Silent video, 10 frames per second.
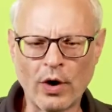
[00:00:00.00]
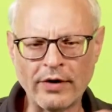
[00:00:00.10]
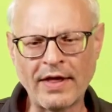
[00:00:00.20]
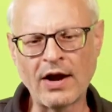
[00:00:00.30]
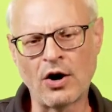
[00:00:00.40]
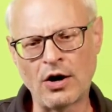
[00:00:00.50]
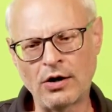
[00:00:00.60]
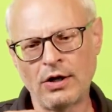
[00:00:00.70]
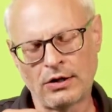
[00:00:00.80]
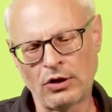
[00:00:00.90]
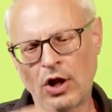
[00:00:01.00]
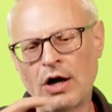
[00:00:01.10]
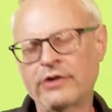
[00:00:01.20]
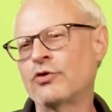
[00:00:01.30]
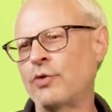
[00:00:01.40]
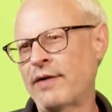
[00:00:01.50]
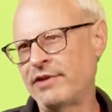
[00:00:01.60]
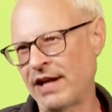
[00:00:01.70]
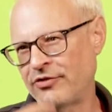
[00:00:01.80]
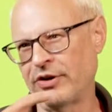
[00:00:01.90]
where they are locked
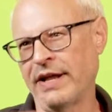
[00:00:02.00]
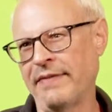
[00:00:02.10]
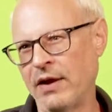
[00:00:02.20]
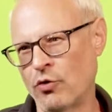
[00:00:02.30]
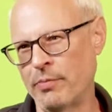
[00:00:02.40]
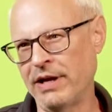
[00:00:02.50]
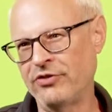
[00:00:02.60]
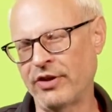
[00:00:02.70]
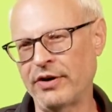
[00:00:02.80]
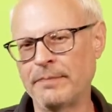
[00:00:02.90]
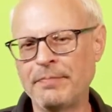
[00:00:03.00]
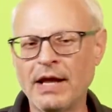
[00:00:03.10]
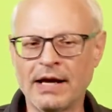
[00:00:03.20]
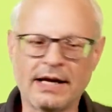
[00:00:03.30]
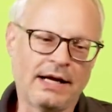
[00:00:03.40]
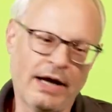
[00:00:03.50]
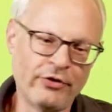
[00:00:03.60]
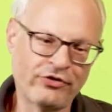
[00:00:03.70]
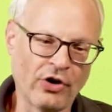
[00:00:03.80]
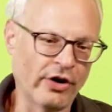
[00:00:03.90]
gravitationally and they orbit each other. Uh,
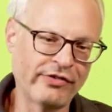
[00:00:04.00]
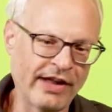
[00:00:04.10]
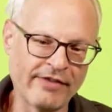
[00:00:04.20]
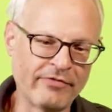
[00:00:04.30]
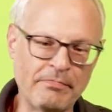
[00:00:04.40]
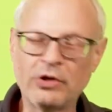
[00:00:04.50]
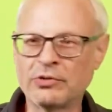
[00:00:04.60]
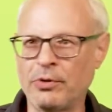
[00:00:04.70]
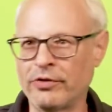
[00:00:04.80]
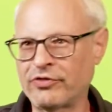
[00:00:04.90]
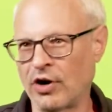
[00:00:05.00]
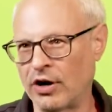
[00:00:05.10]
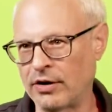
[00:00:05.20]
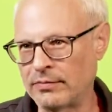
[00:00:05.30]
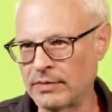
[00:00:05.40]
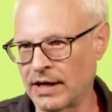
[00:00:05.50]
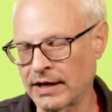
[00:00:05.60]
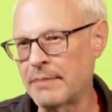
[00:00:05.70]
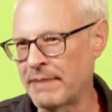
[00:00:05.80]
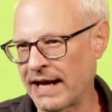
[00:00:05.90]
other stars have multiple star
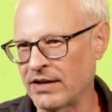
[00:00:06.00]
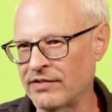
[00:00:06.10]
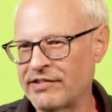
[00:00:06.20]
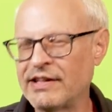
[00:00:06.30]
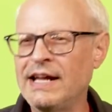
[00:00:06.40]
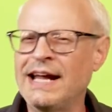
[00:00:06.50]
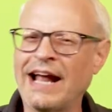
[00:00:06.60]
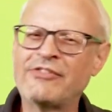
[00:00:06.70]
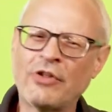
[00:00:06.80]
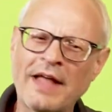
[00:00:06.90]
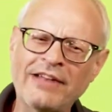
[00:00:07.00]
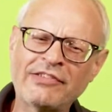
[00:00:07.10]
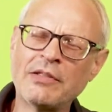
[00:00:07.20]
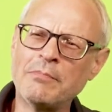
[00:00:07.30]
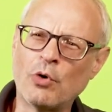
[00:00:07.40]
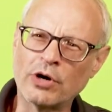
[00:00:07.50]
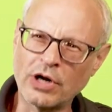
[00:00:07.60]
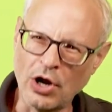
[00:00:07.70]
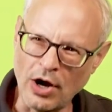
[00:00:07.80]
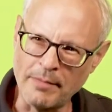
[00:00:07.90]
uh, companions. And so that's the more
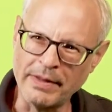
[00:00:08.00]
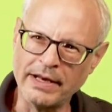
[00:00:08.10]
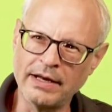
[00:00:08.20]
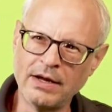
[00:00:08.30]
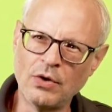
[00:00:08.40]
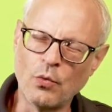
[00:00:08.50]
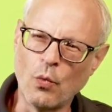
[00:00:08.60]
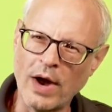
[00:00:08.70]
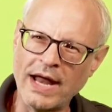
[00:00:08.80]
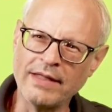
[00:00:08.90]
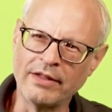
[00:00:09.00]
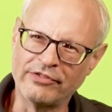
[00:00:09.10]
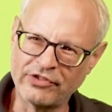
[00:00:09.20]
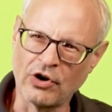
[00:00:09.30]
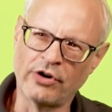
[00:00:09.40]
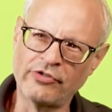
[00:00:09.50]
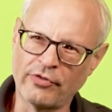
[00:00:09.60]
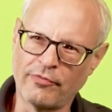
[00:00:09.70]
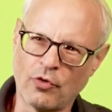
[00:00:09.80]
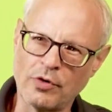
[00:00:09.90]
common way that stars
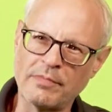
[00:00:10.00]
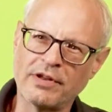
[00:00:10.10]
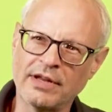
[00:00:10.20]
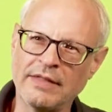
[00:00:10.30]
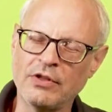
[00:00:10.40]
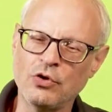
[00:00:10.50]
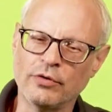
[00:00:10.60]
are formed in the